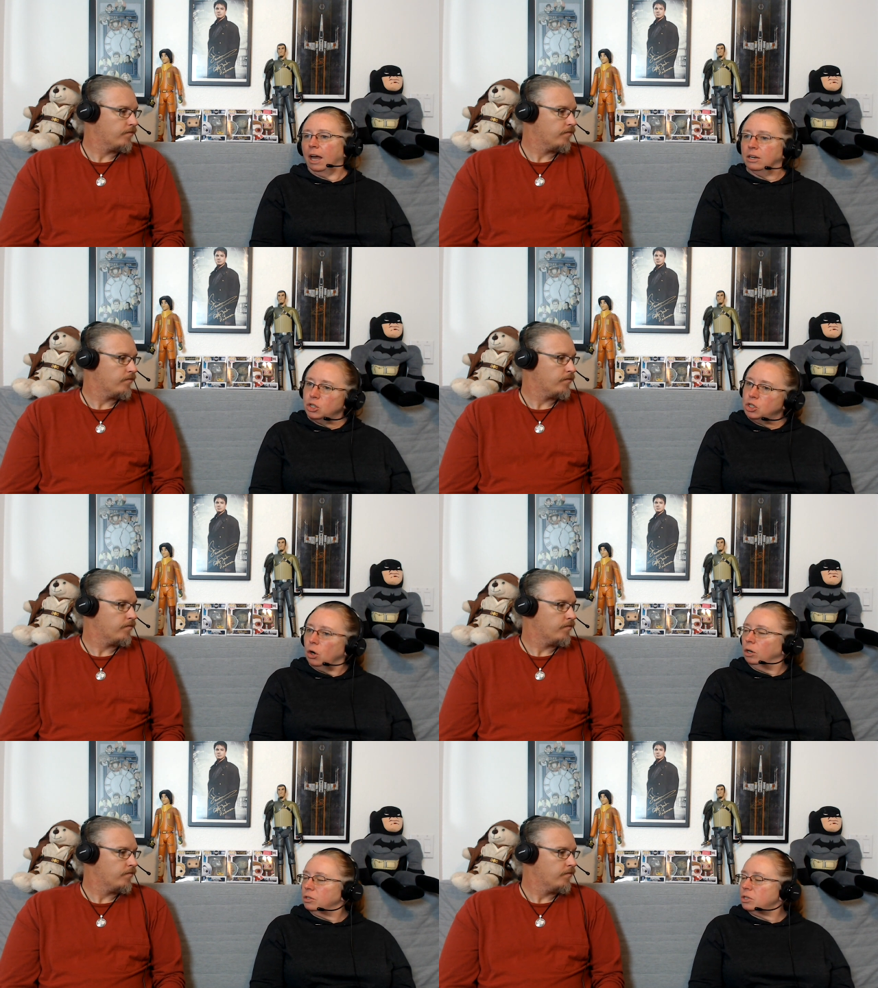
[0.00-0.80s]
Speaker 1: kind of
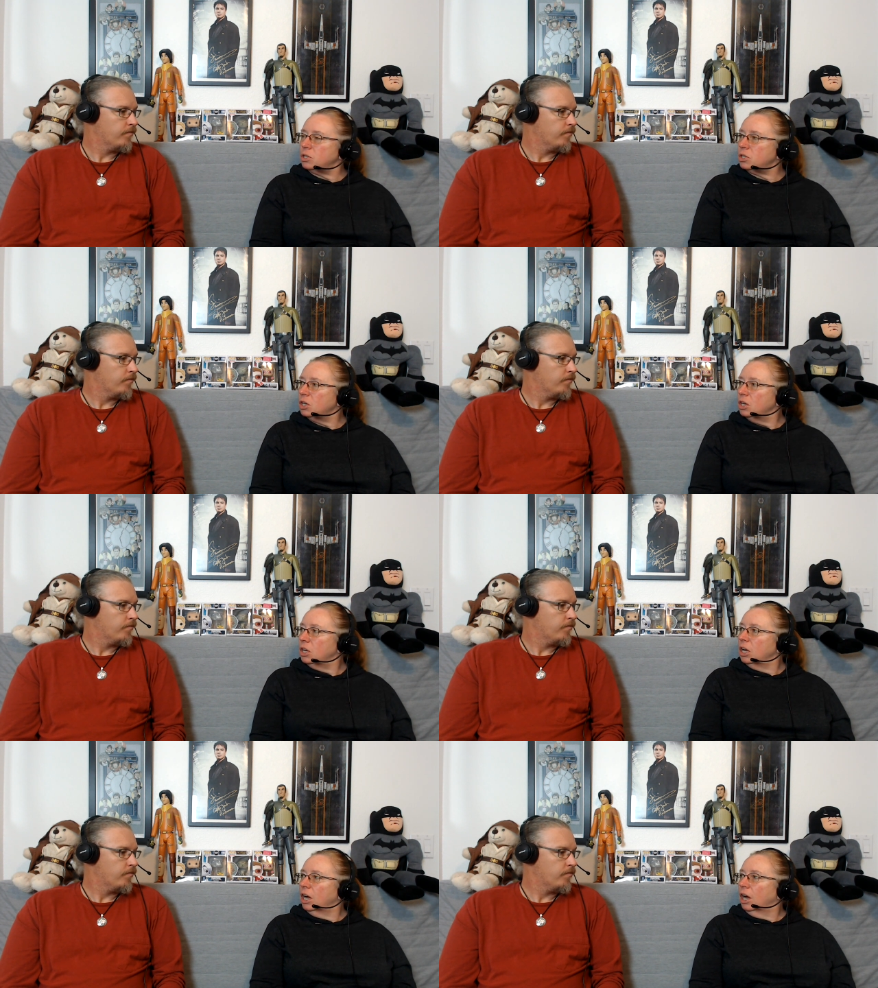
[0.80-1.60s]
starts
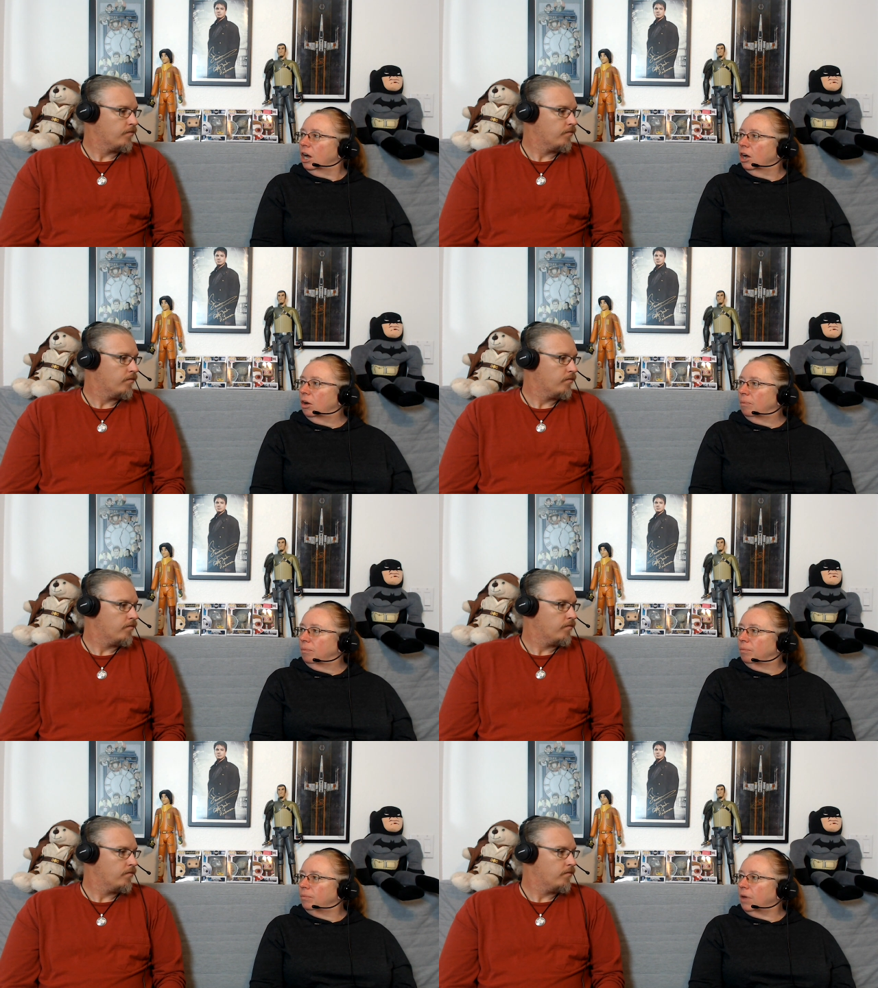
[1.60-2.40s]

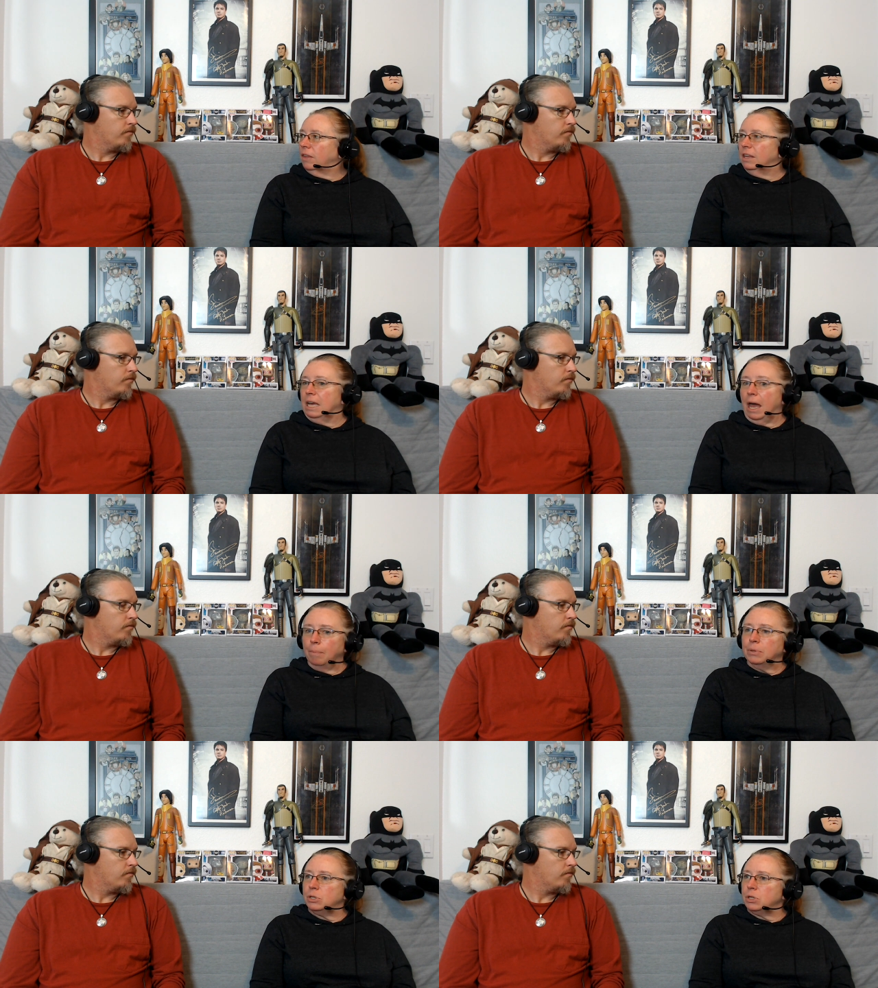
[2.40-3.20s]
um and the
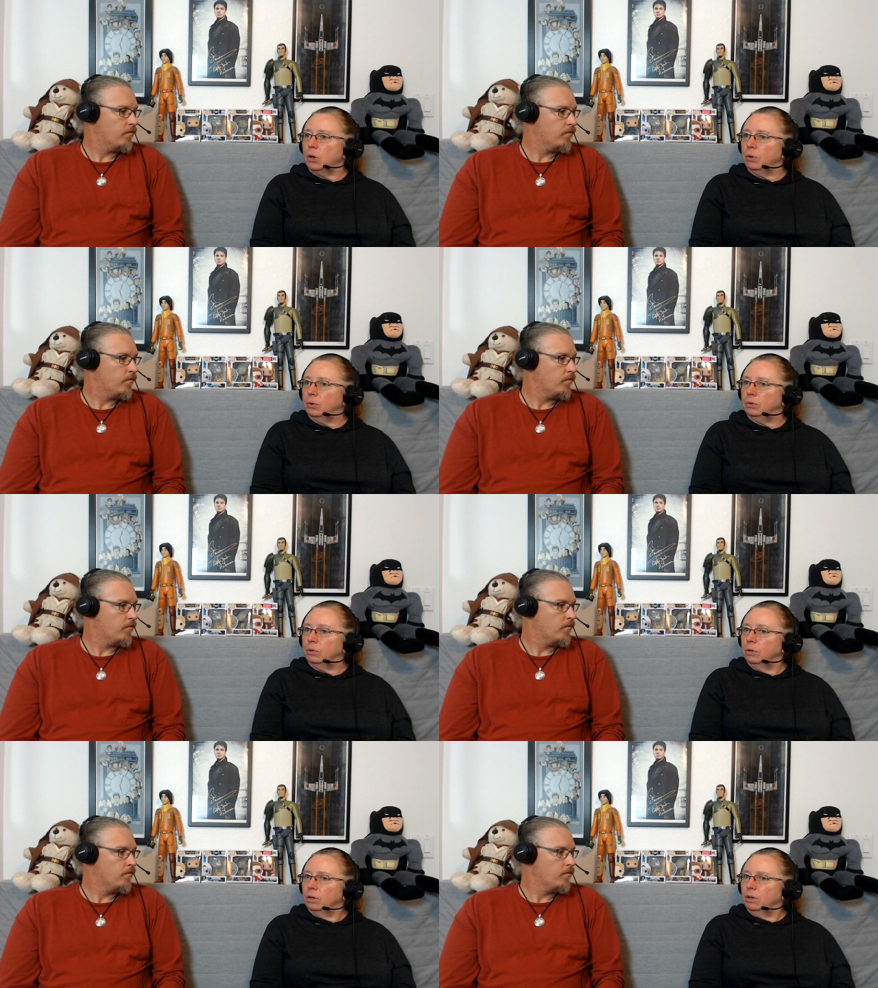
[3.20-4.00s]
episode
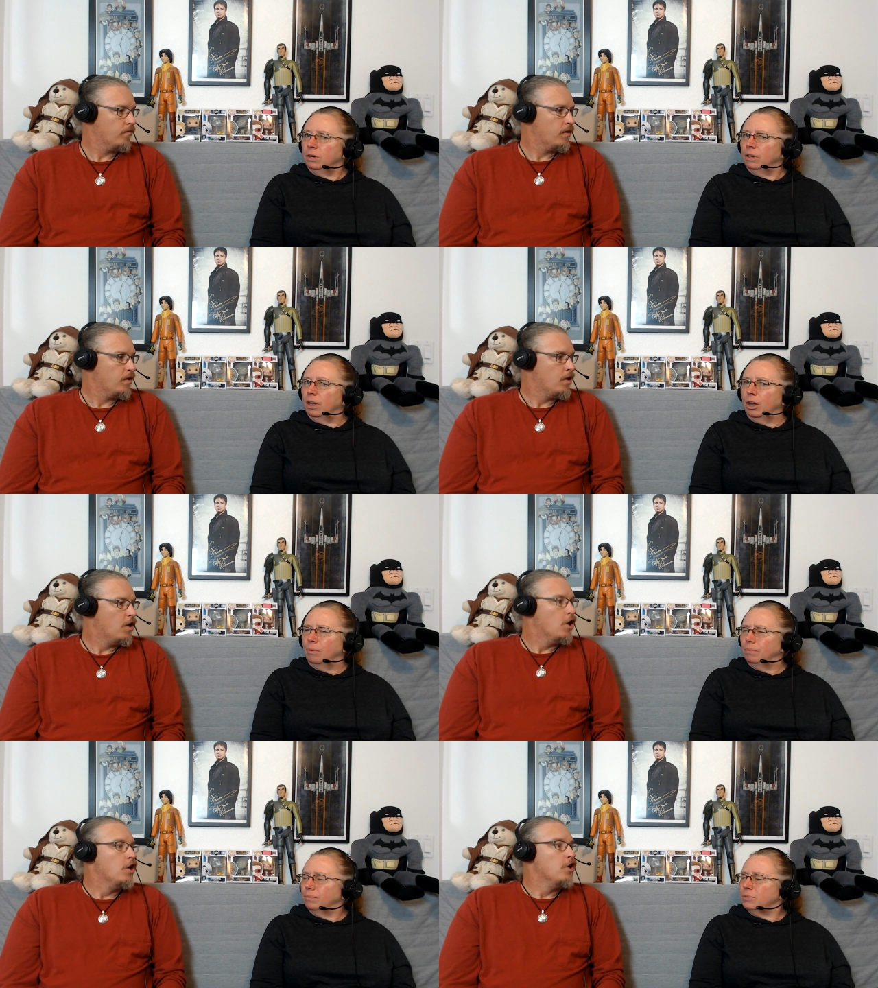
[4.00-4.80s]

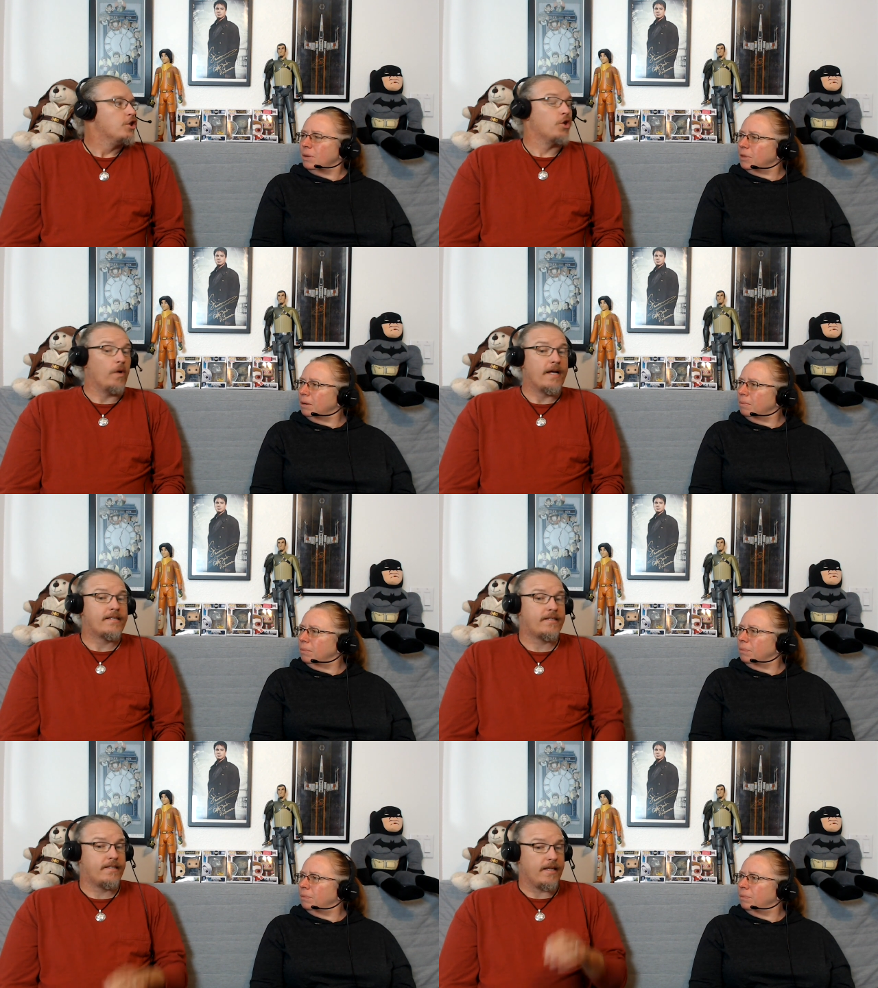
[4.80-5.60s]
um, something. So about...
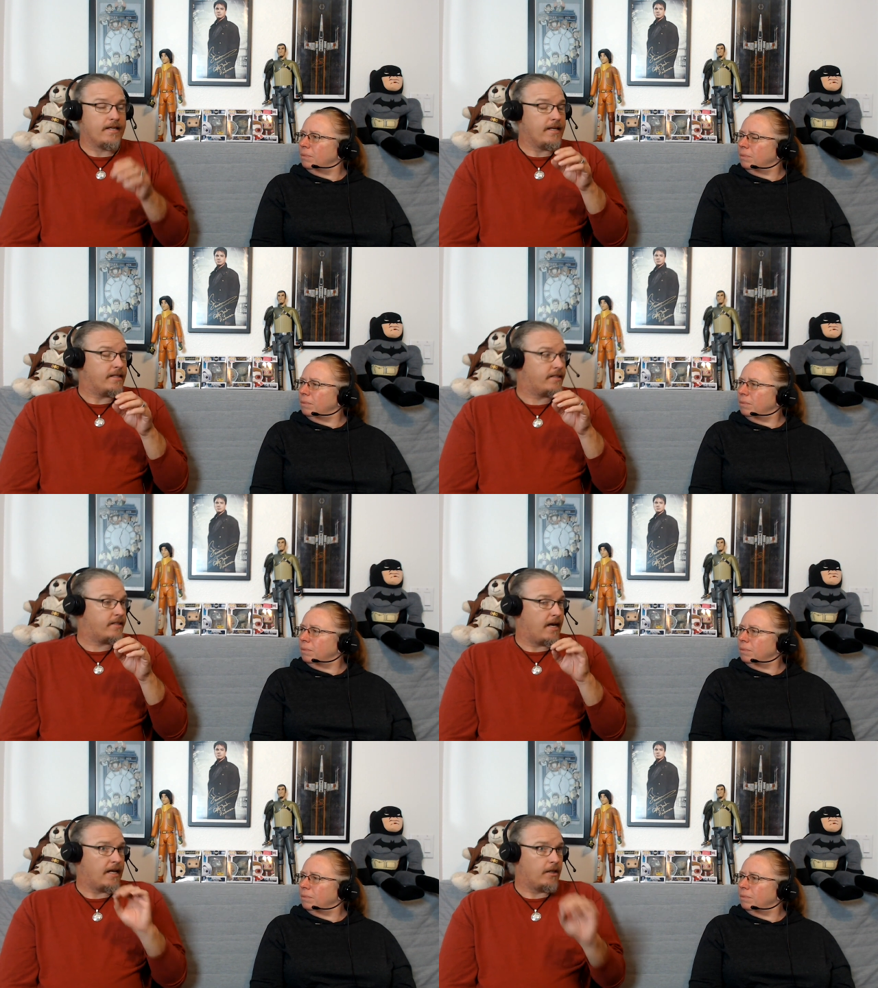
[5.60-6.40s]
it's
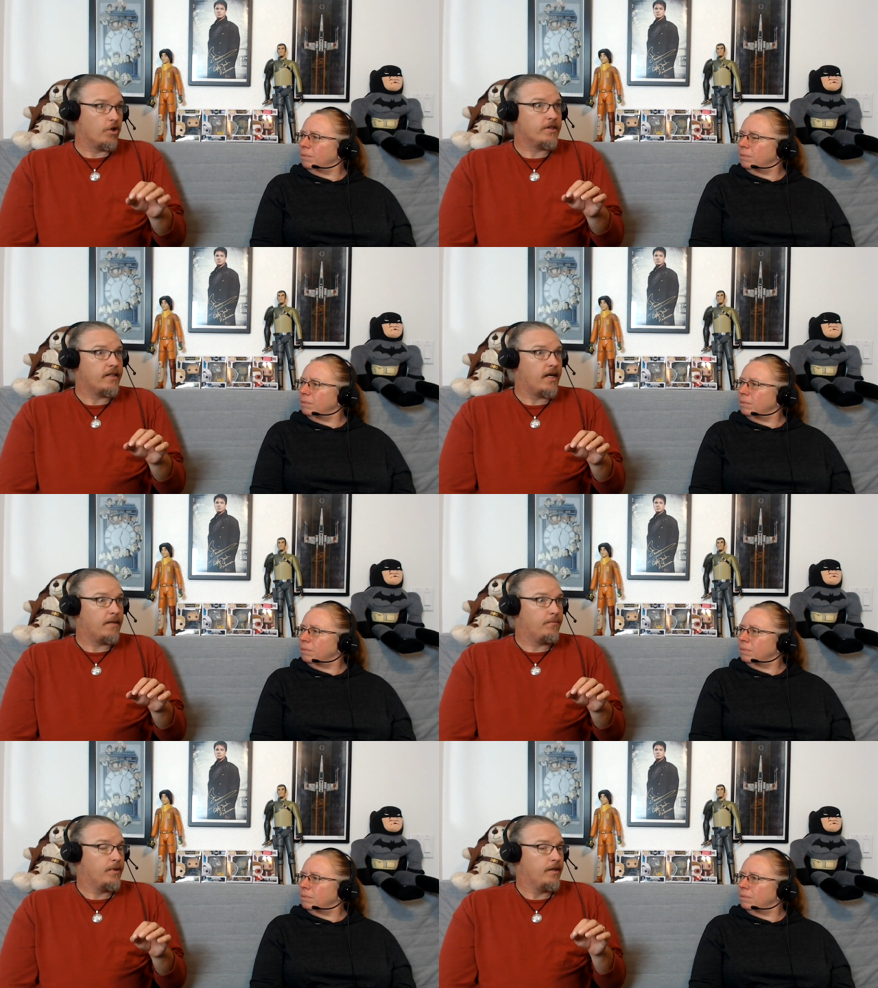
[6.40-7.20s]
Speaker 2: it's. I looked it
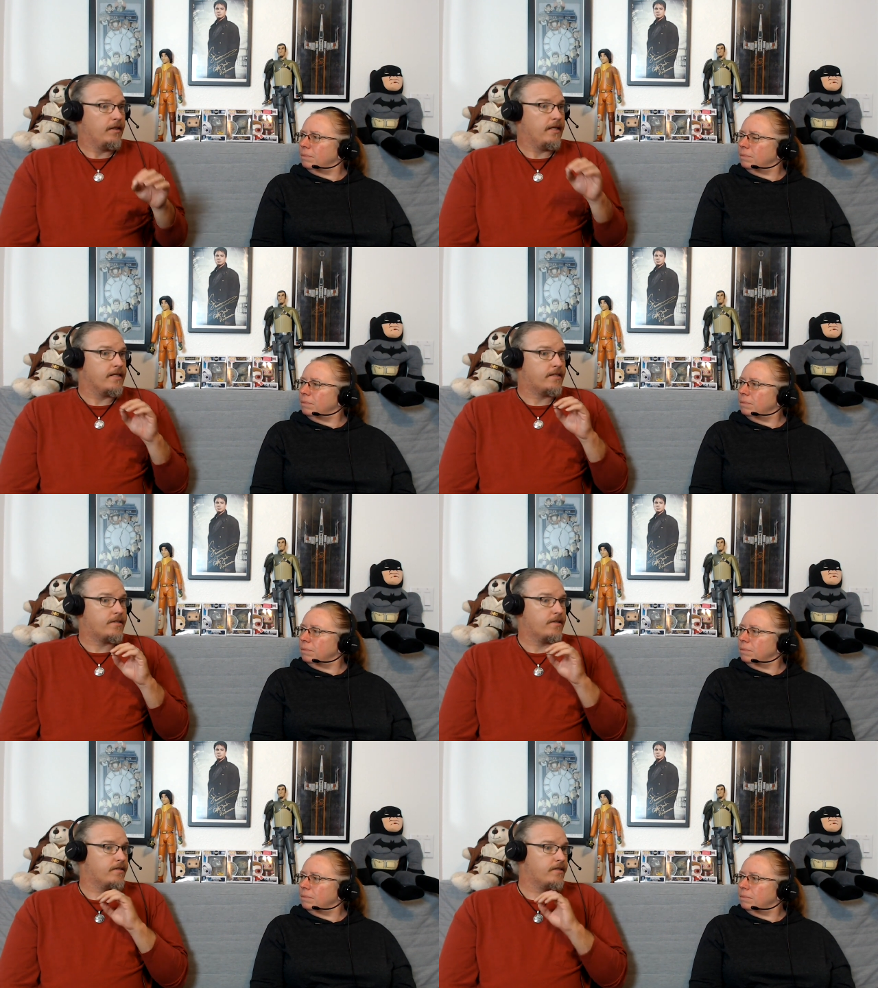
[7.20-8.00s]
up. It's